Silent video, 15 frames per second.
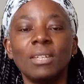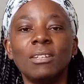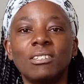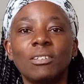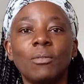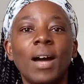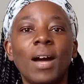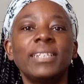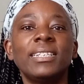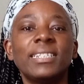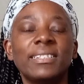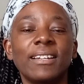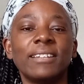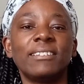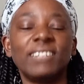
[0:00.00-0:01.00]
So I
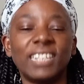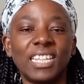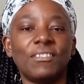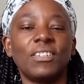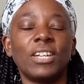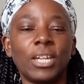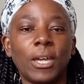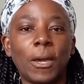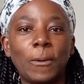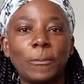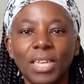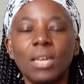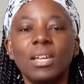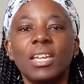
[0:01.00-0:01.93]
decided to give it a go.